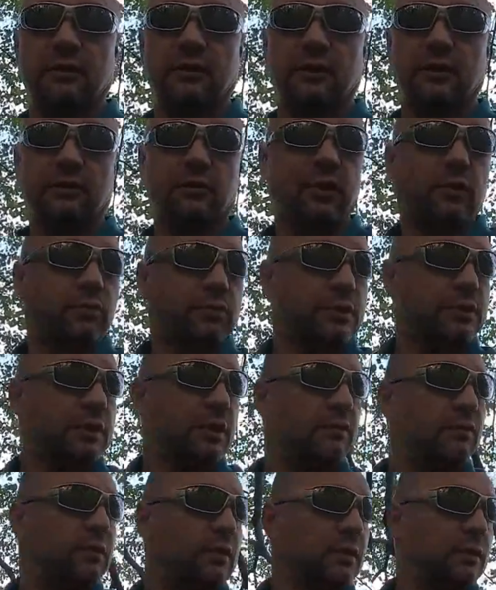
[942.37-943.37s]
a
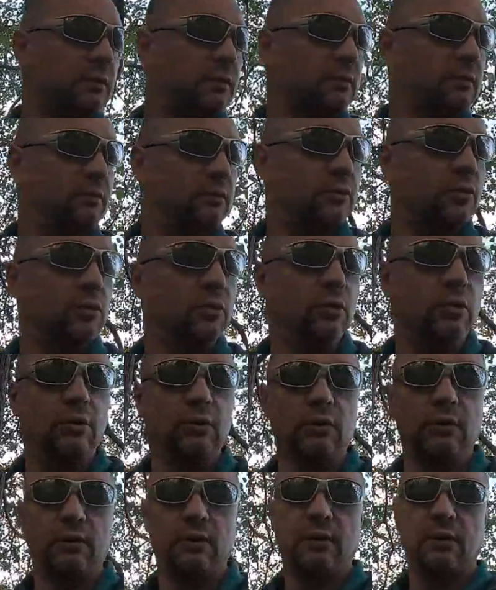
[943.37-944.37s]
receiving
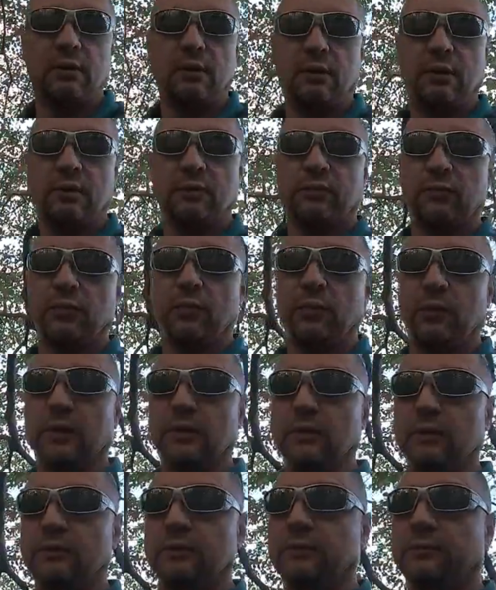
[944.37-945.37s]
tool, if you will.